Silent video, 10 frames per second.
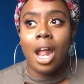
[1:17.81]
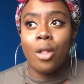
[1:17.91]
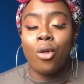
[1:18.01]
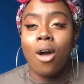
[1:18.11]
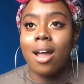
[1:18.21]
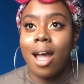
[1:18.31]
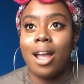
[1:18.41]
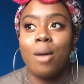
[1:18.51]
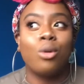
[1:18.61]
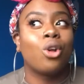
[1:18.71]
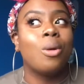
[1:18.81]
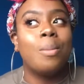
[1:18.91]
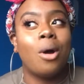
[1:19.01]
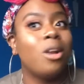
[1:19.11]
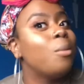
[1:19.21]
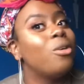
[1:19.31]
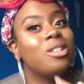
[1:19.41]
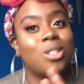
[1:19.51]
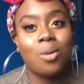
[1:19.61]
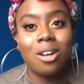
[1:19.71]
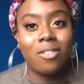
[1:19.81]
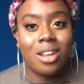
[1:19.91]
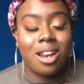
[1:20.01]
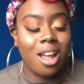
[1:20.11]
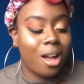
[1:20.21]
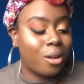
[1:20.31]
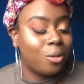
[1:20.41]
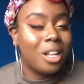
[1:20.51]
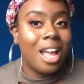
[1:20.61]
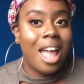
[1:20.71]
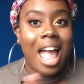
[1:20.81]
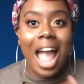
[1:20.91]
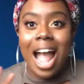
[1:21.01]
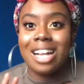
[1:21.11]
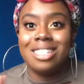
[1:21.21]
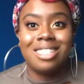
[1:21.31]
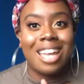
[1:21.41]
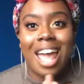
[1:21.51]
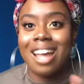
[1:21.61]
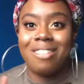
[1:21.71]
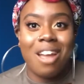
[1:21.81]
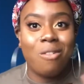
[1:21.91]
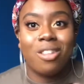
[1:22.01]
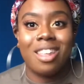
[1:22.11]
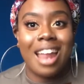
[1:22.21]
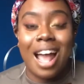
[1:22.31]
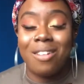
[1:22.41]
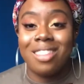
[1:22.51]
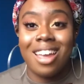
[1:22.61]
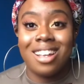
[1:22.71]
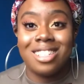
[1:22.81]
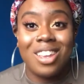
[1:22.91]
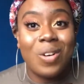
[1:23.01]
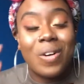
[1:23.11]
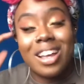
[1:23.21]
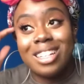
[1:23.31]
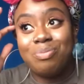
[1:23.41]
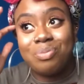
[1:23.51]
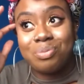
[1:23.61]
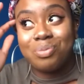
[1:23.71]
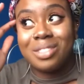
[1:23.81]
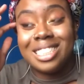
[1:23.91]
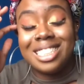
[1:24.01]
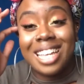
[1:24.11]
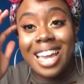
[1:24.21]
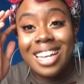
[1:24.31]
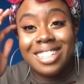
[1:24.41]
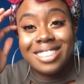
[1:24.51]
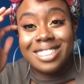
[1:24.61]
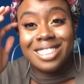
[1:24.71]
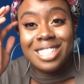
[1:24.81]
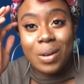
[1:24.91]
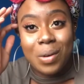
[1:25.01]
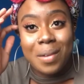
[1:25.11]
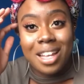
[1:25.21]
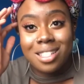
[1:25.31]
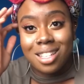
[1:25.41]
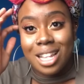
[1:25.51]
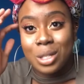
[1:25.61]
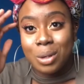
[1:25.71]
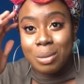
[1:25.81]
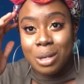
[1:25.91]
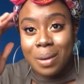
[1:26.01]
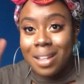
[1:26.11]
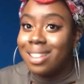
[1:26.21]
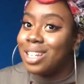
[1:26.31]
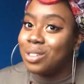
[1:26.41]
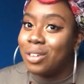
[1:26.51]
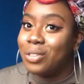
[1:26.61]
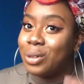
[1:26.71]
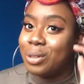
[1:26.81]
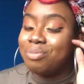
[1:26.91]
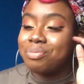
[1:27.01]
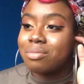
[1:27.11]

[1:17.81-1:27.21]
I thought, okay, I'm going to combine them all into one video and get everything out there so you all can see. Do you know what I mean? So that's what I'm doing. That's what I've done.